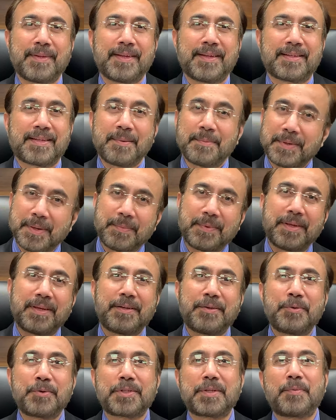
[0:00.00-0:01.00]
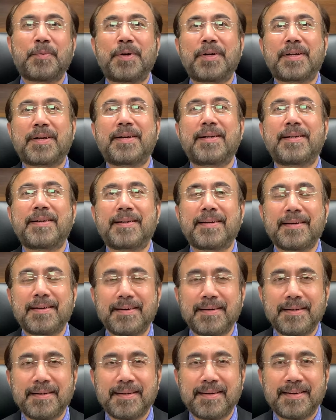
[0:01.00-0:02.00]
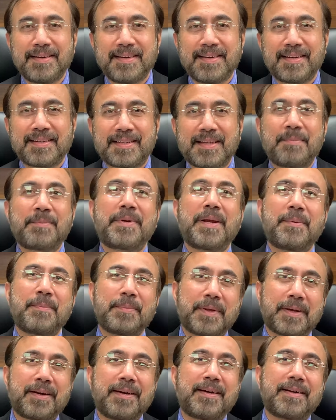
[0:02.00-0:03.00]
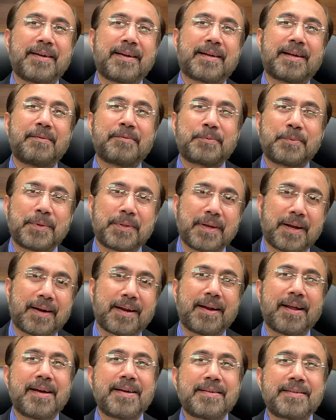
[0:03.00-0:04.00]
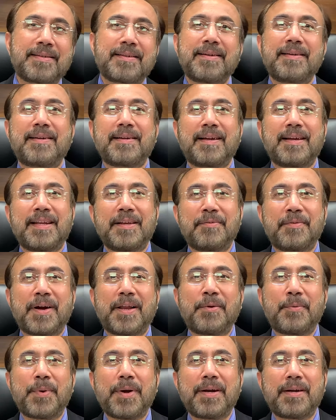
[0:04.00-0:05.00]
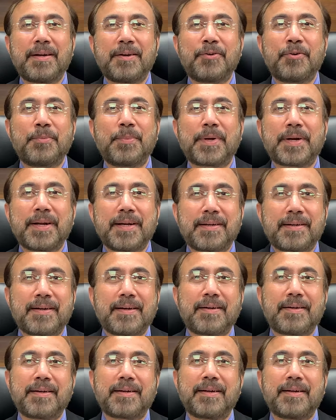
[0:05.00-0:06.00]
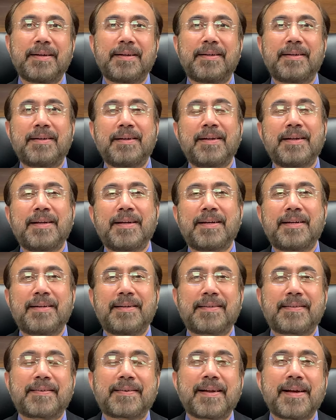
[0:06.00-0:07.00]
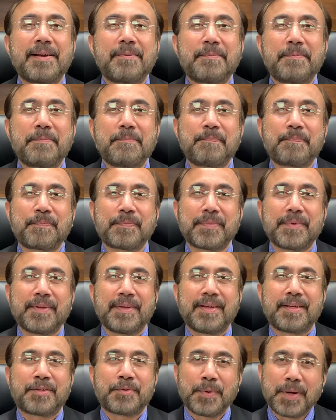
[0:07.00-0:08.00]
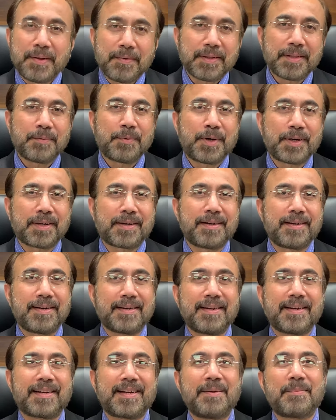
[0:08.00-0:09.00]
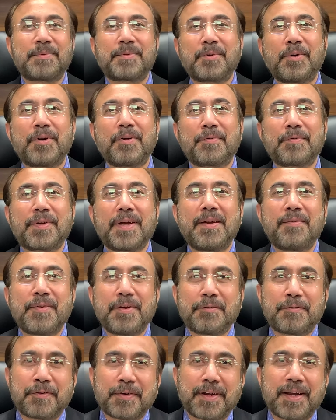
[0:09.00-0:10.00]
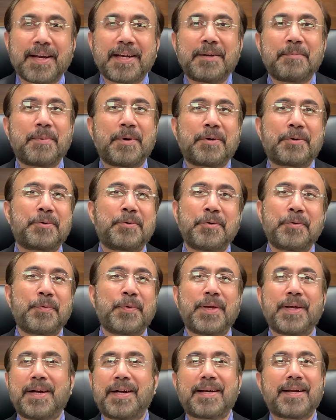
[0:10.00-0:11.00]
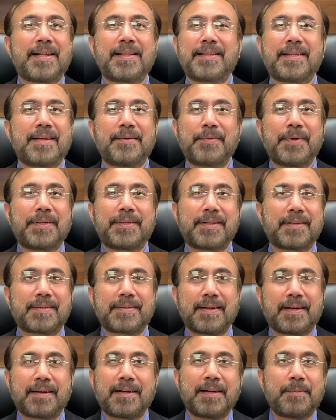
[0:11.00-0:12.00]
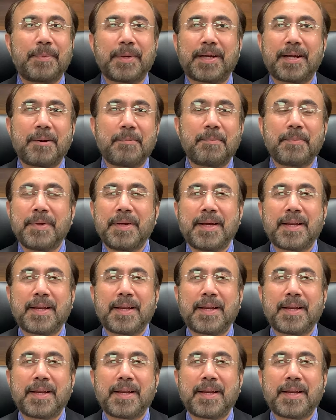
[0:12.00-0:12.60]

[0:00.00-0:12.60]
Sometimes they use the word critical. Sometimes the critical comes with analyze, critically evaluate, enumerate, critically describe. So whenever the word critical comes, a lot of time we forget about who we are and then we just suddenly become